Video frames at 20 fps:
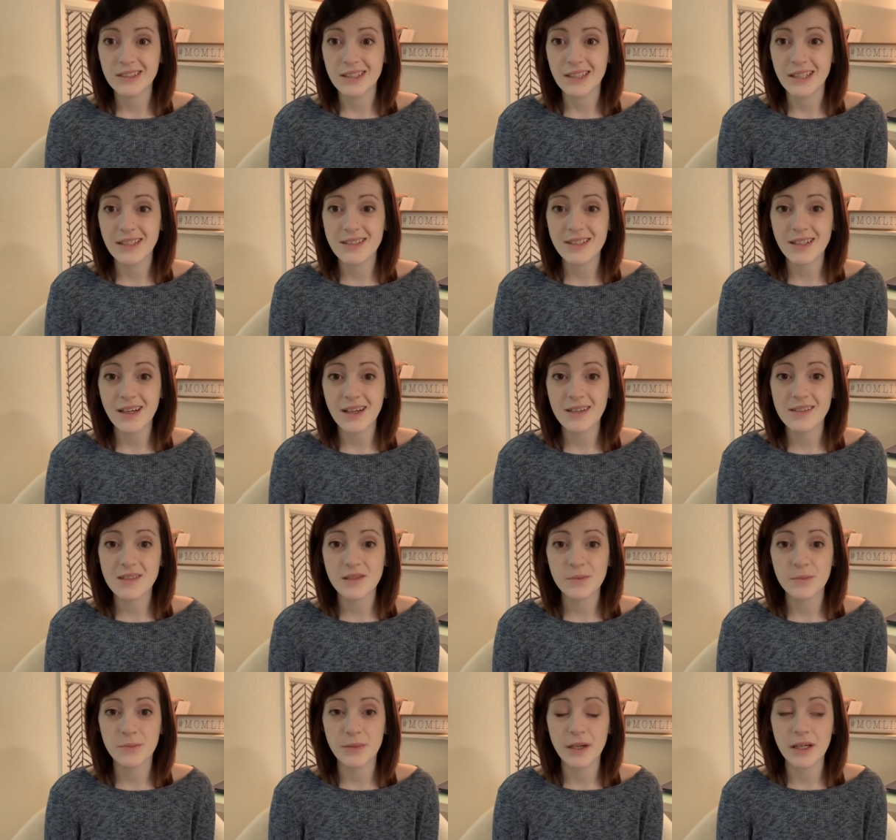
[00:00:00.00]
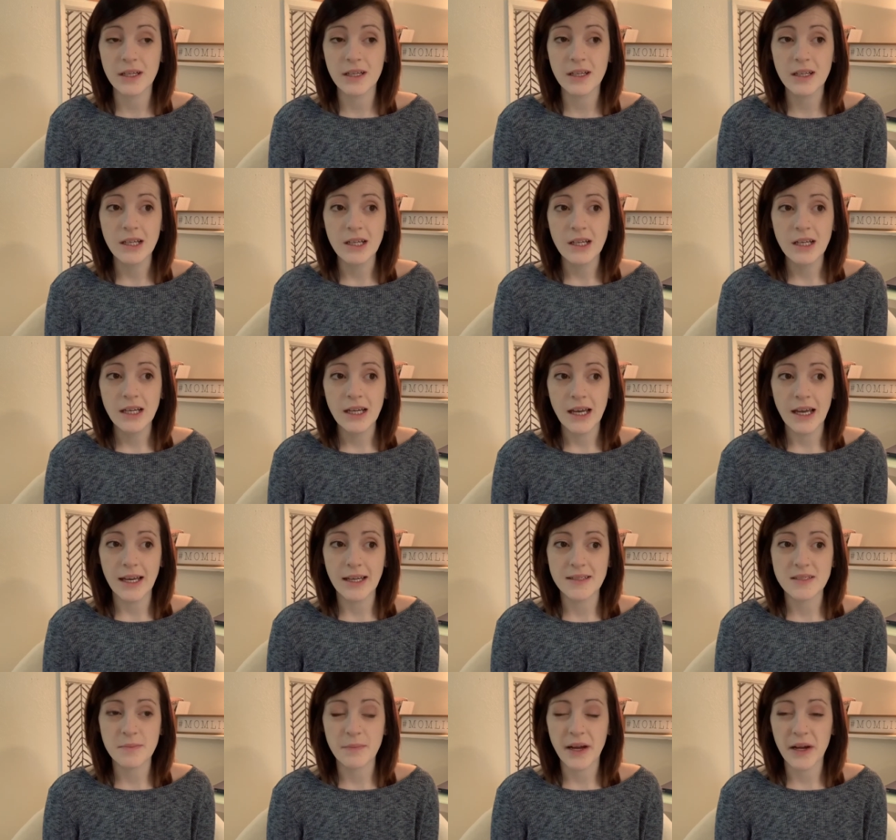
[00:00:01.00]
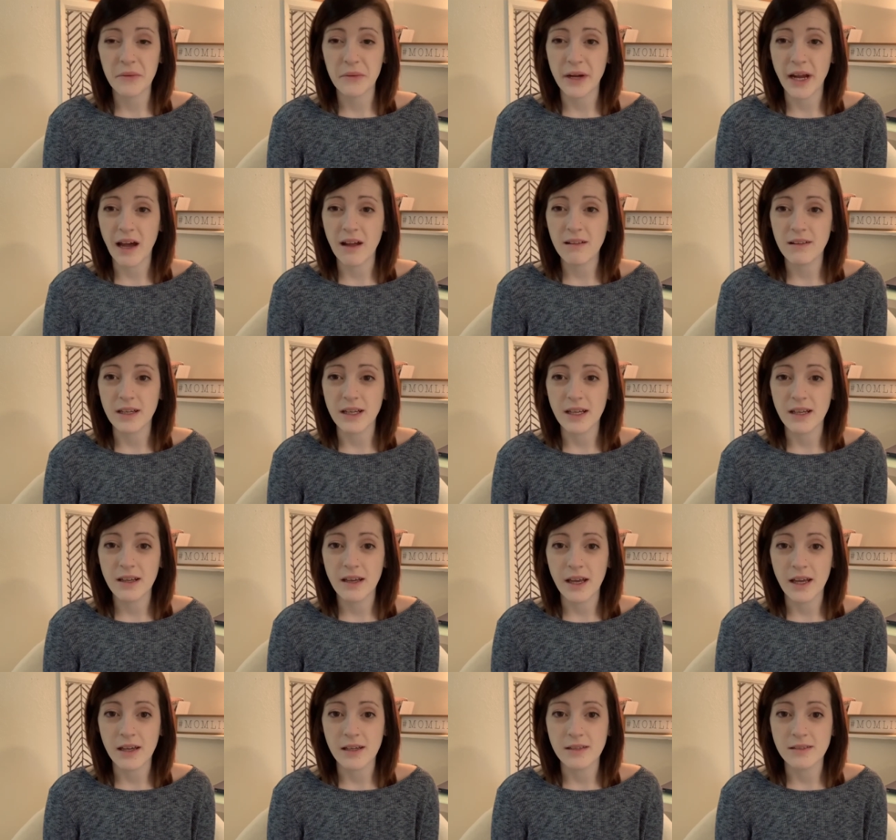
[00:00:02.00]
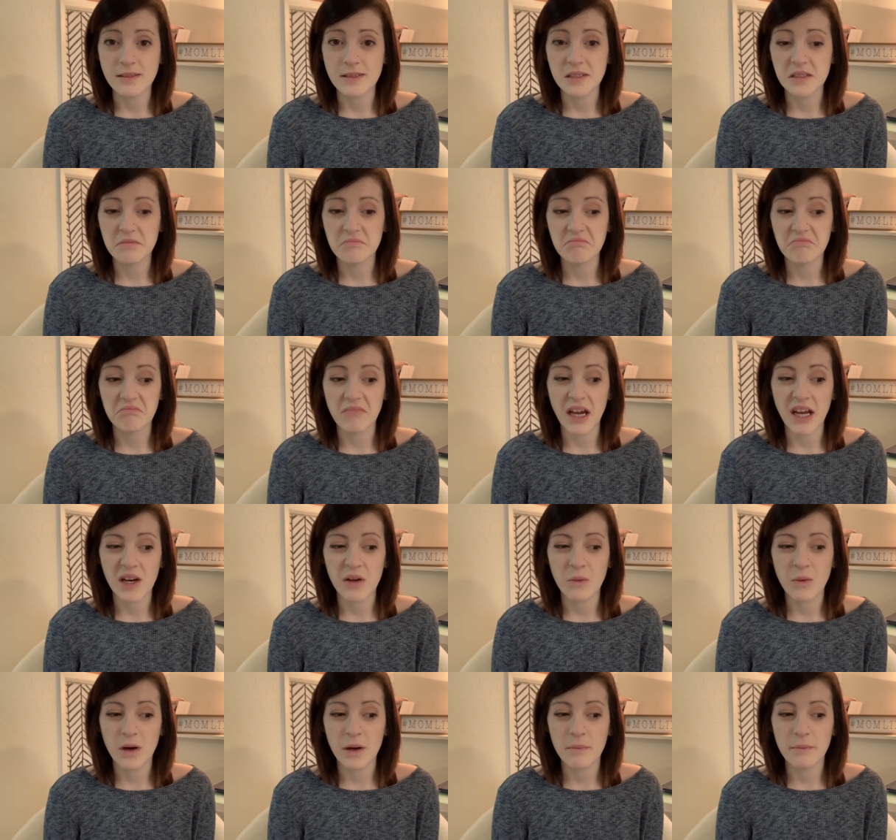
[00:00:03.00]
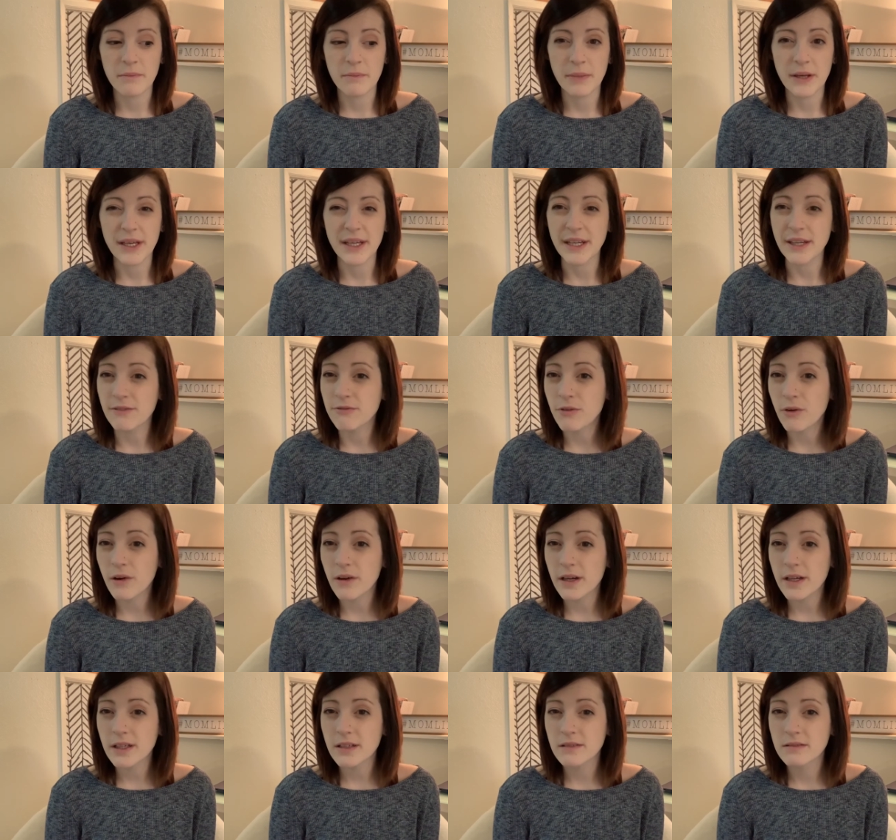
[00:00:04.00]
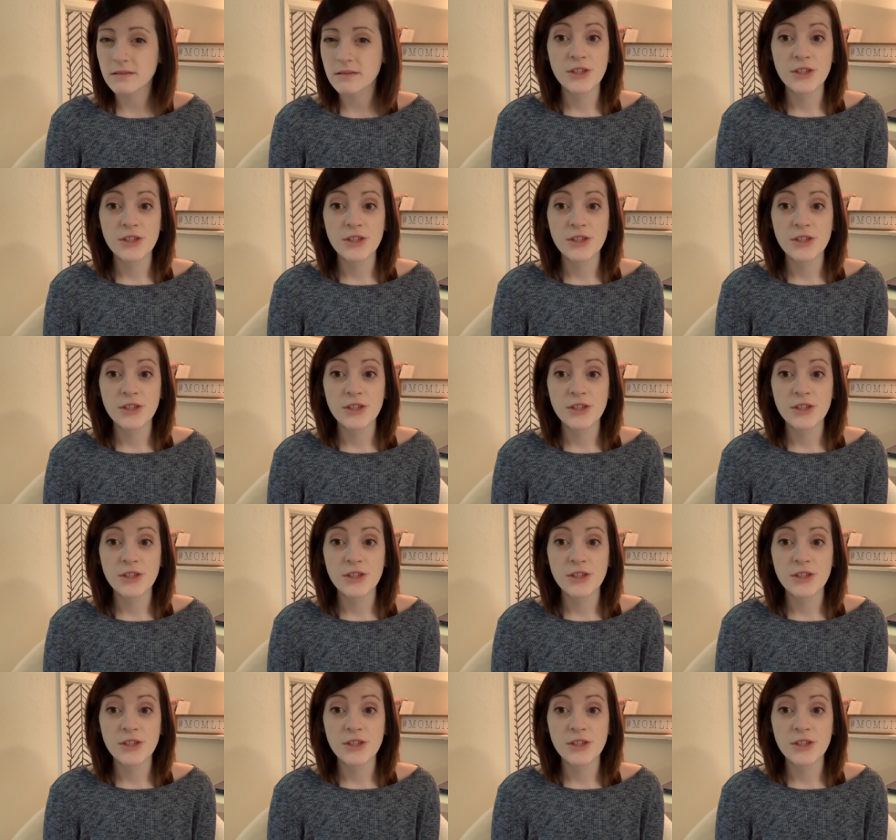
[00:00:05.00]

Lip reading: it sucks, but it's my reality and I don't want pity for it.